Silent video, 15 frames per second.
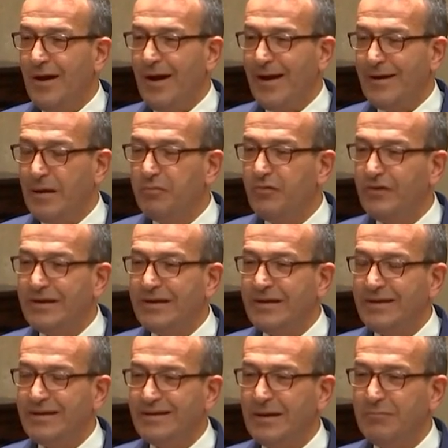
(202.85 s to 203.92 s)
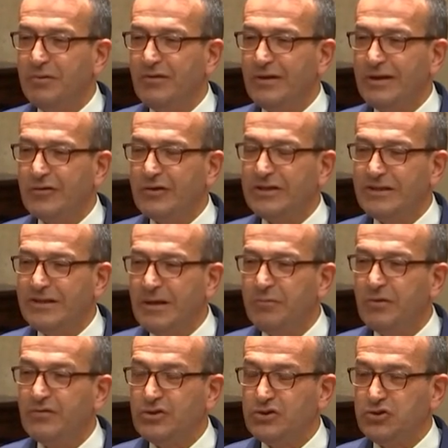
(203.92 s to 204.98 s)
an increasing number
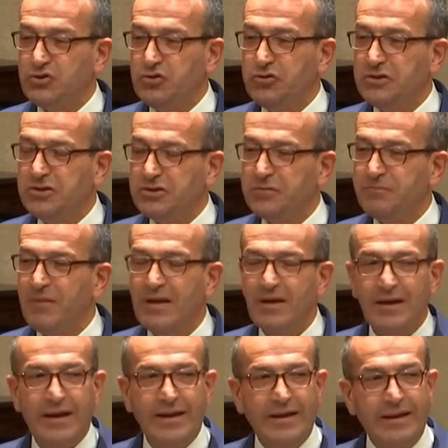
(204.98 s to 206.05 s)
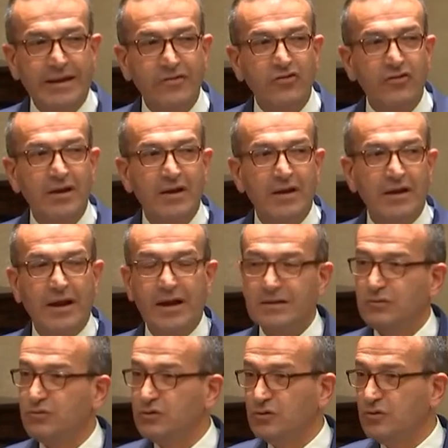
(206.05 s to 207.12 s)
of students and kids,
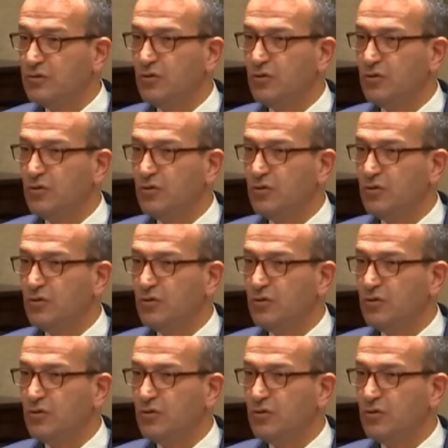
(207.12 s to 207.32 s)
as was